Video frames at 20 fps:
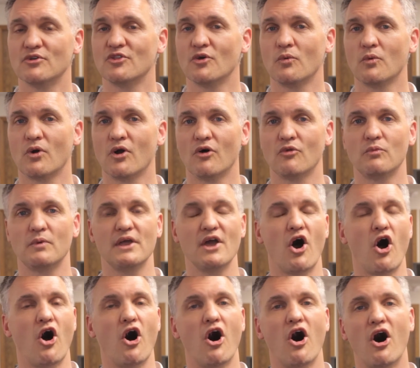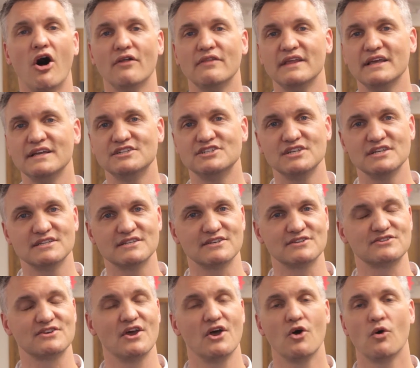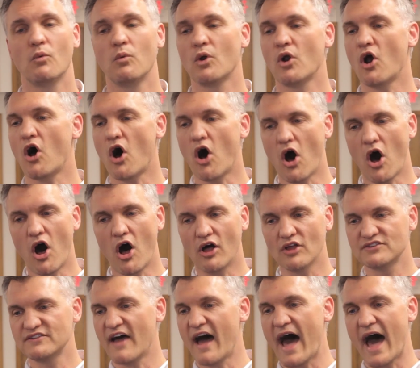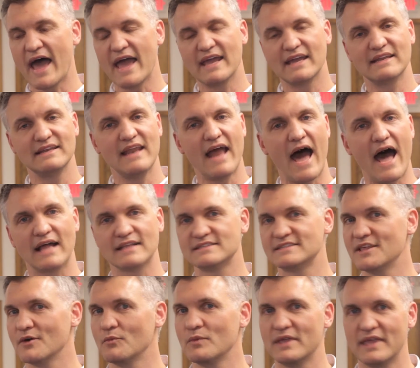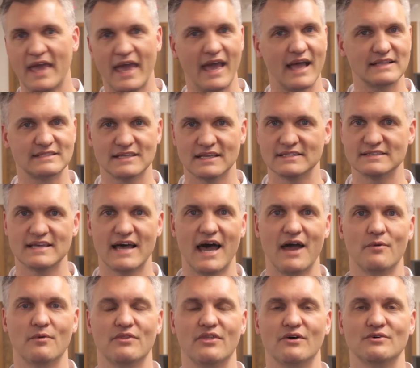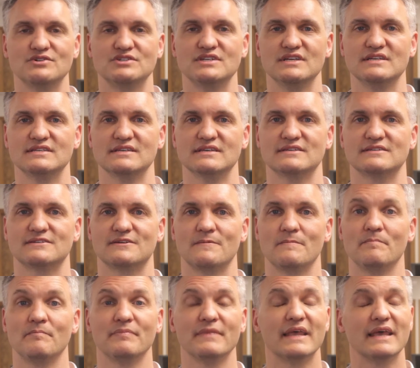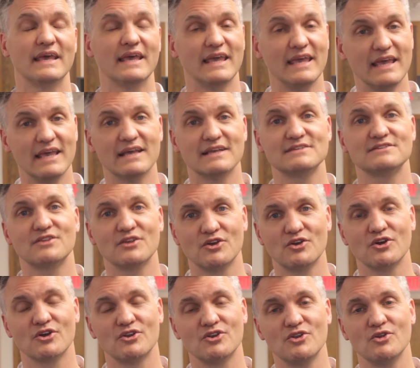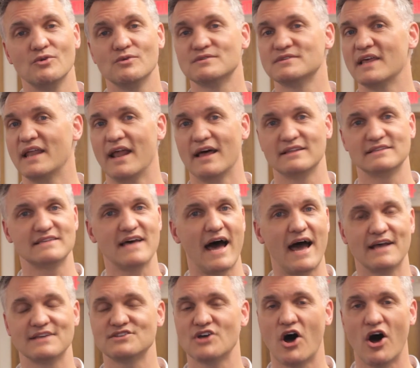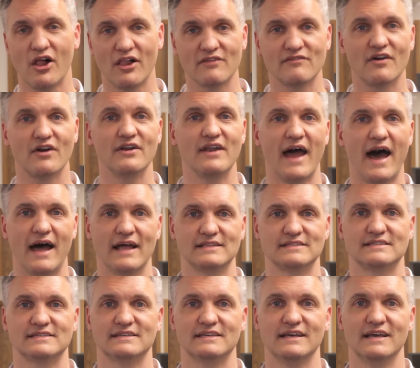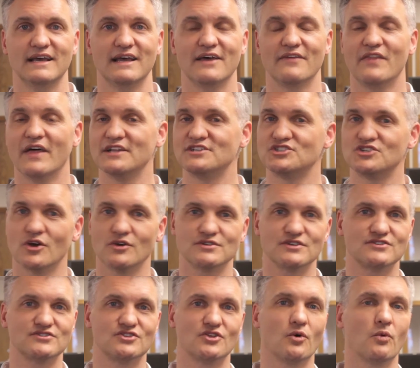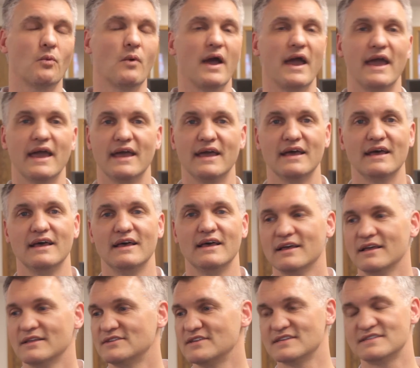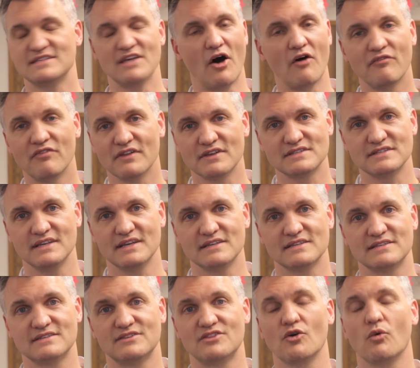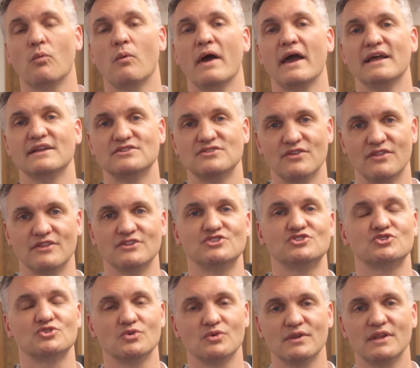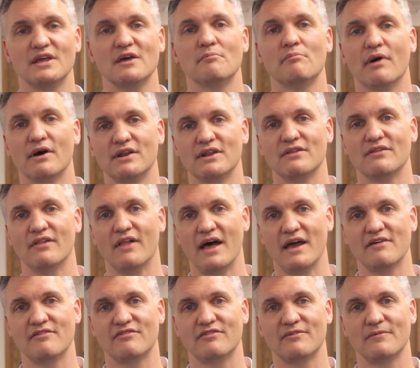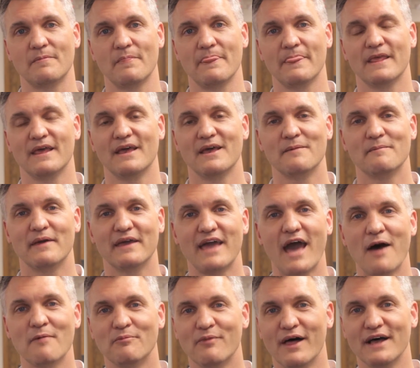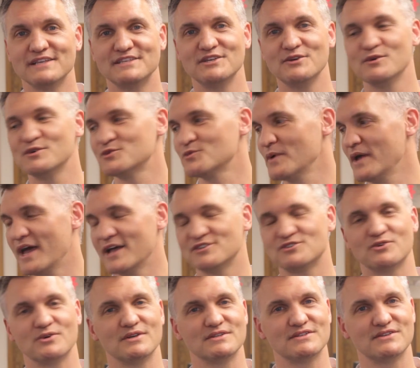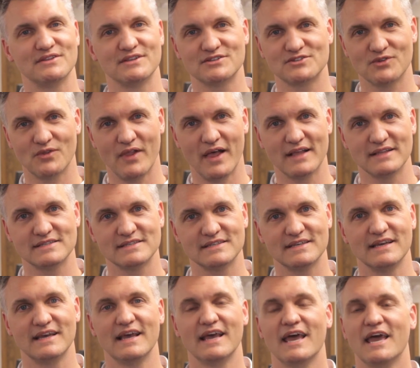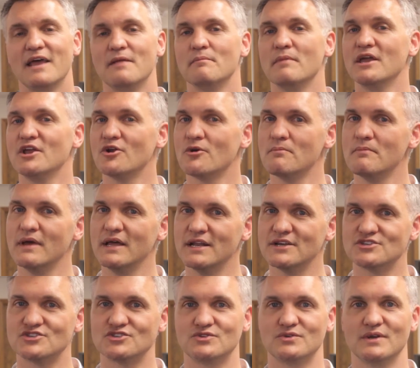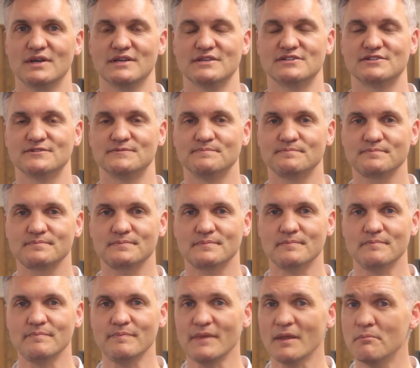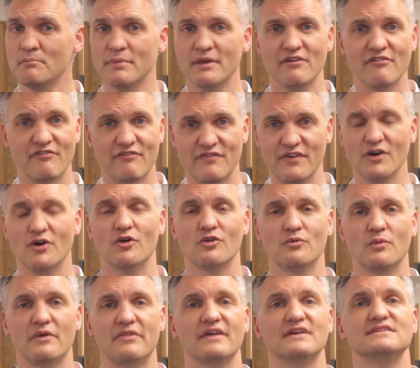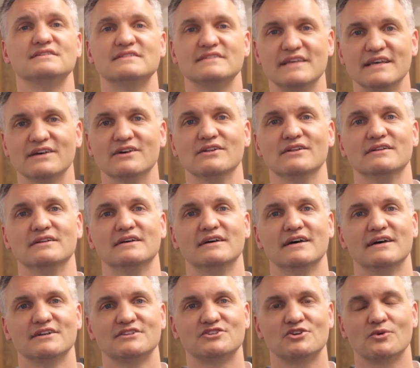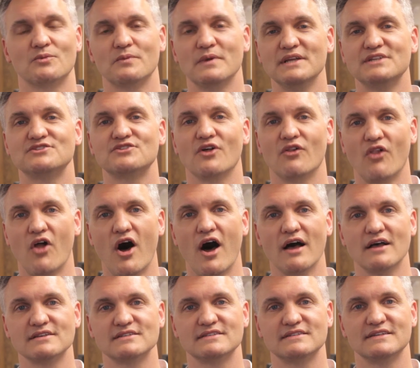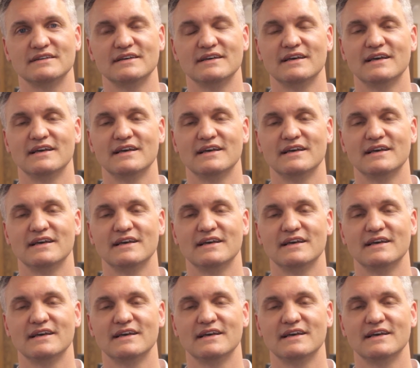in the world, we all need Jesus. We're all tying knots that we can't untie without Jesus. He is the good news that unties all of our knots, that shows us the way to selflessness, the way to the truly abundant life. May God bless you as we enter into this Lent, and may your ministries be filled with a zeal to reach the lost.